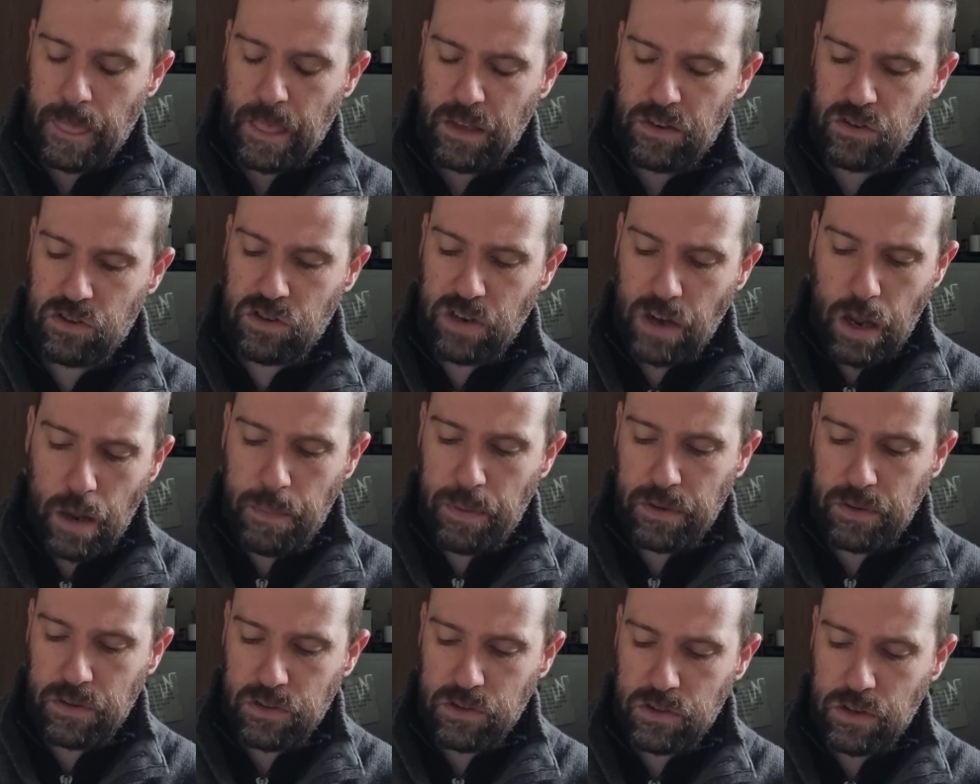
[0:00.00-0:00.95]

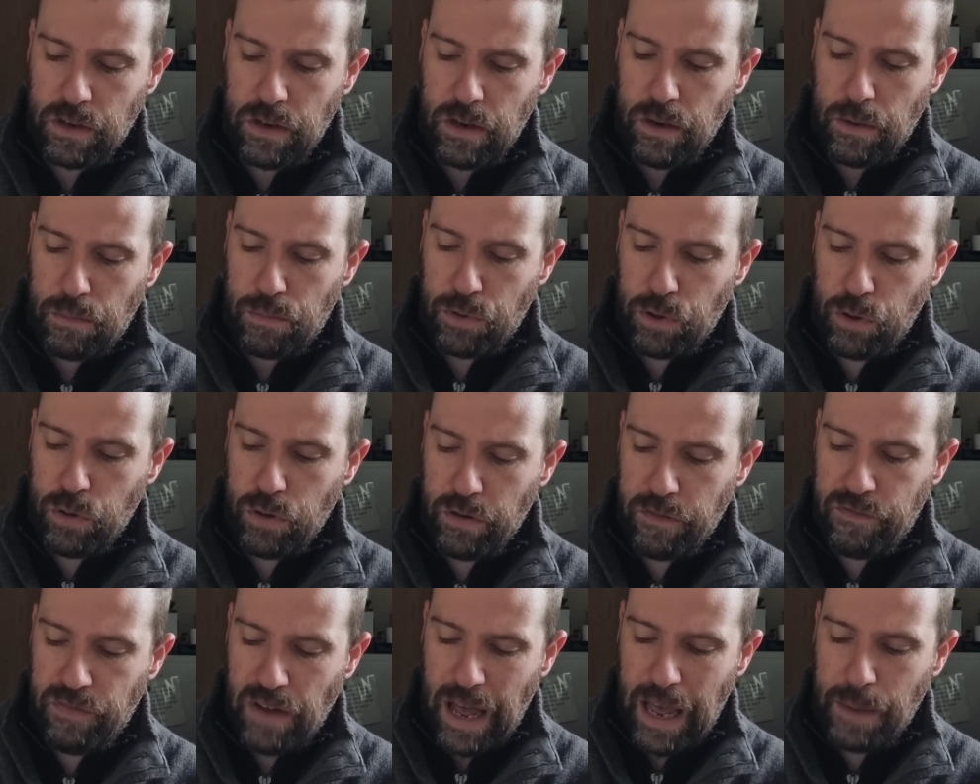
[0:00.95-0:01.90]
Serpents, brood
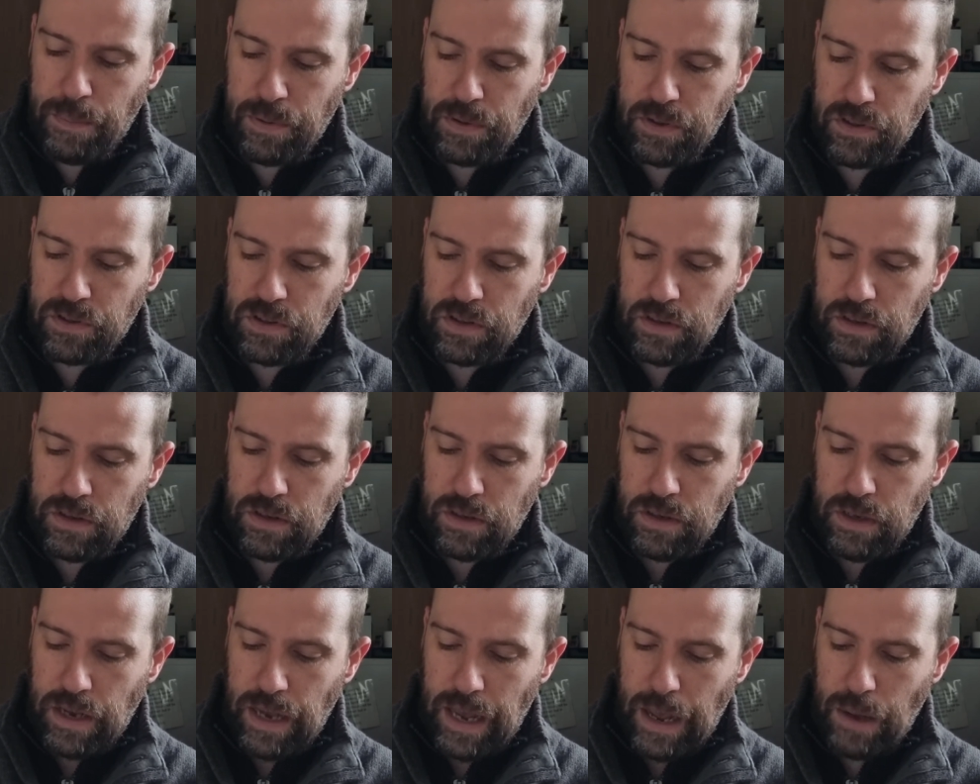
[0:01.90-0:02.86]
of vipers,
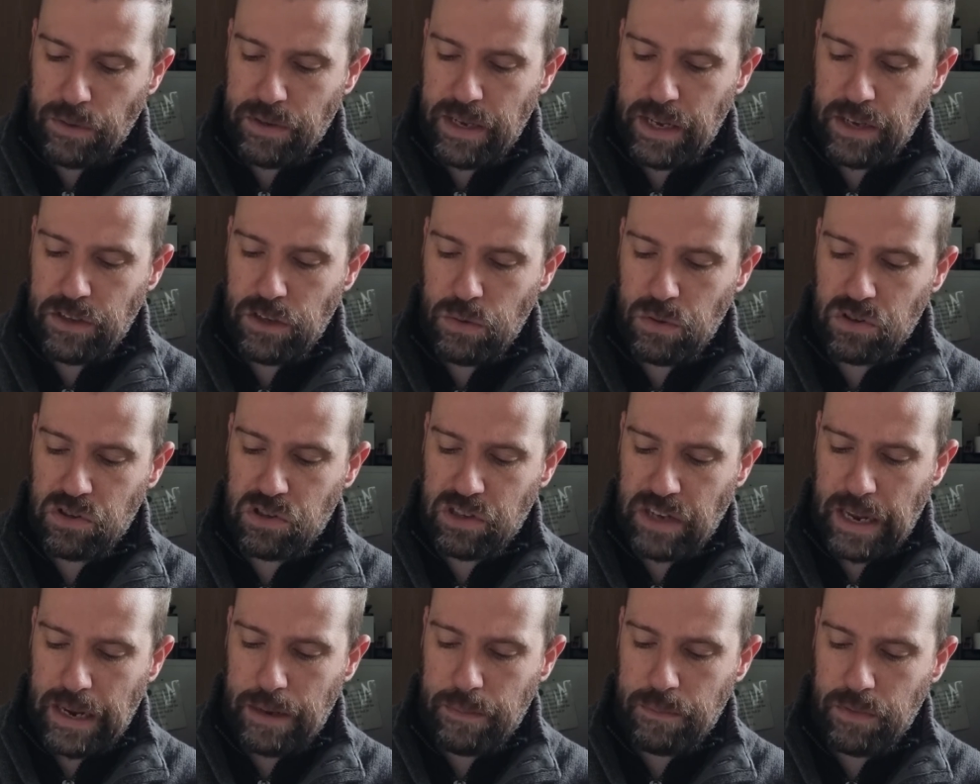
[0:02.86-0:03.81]
how can you
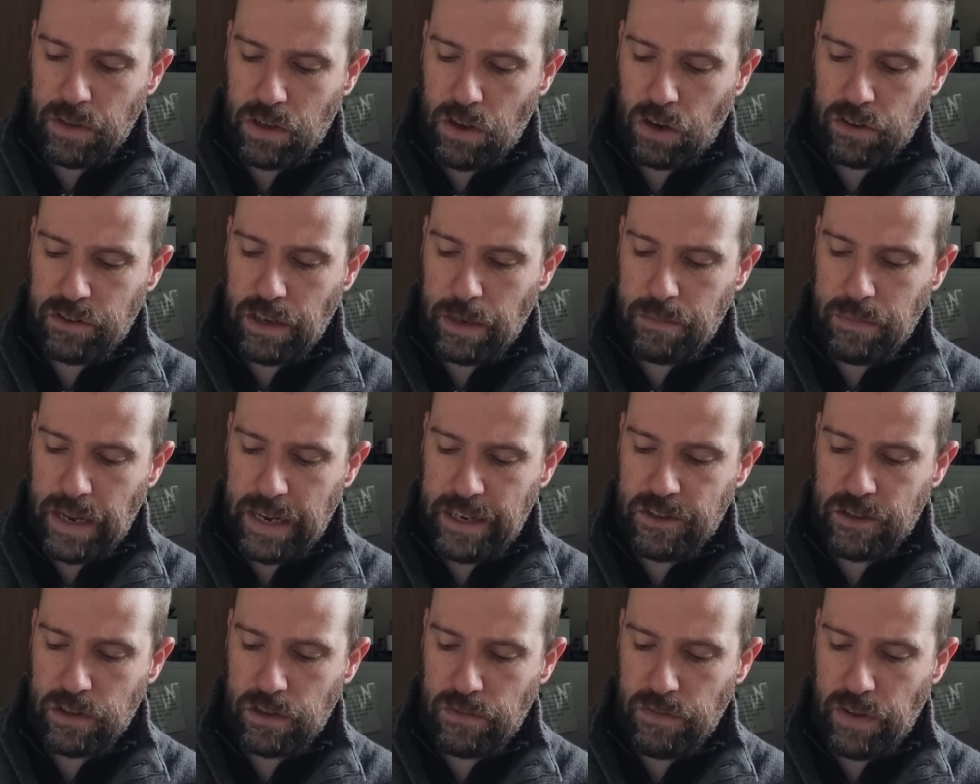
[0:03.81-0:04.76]
escape the
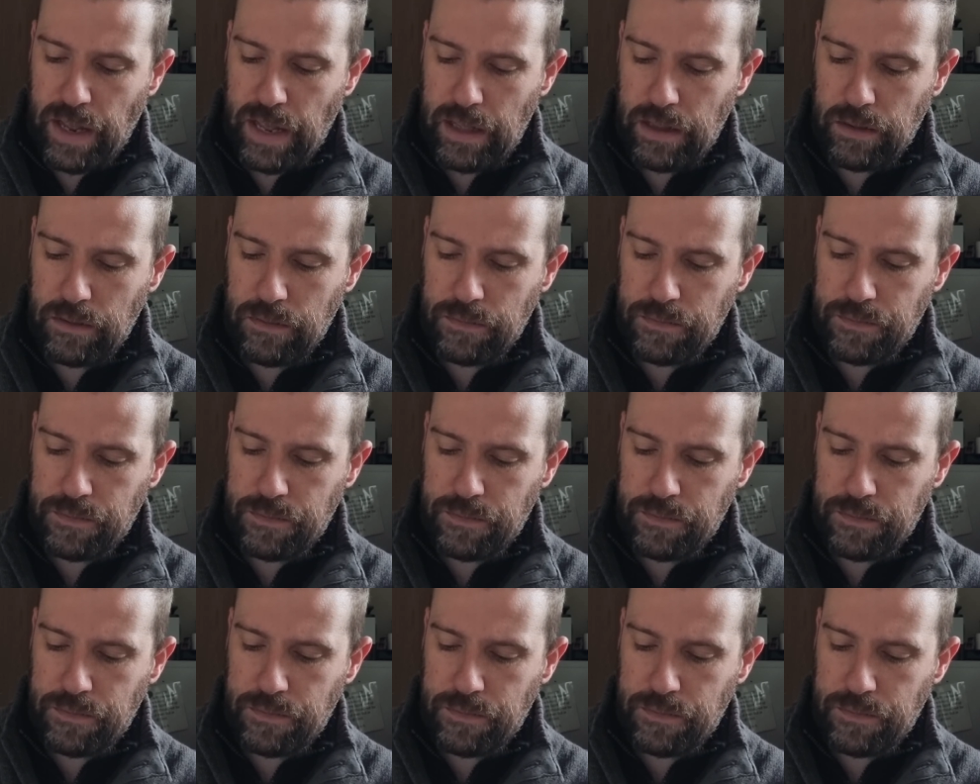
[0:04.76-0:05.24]
condemnation of hell?